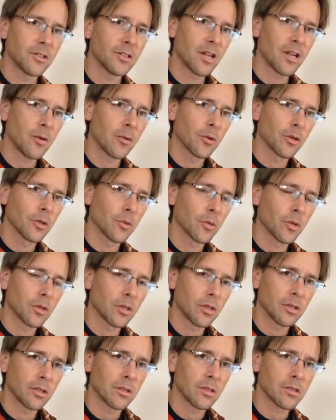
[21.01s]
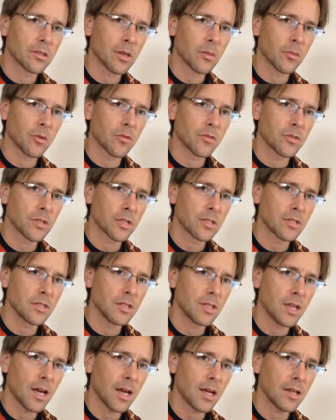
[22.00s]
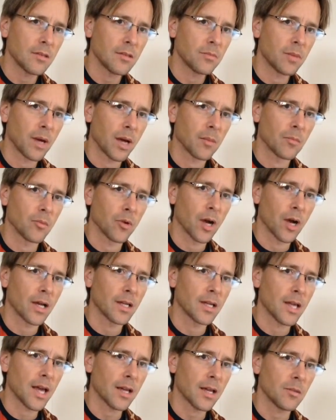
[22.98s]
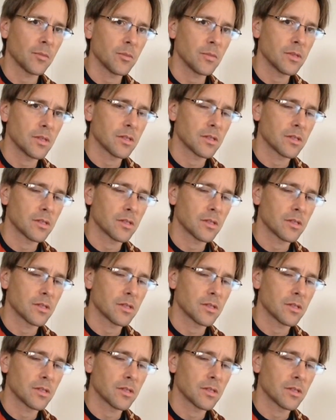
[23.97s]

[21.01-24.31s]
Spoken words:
Today we're going to work on Summer of '69 by Bryan Adams.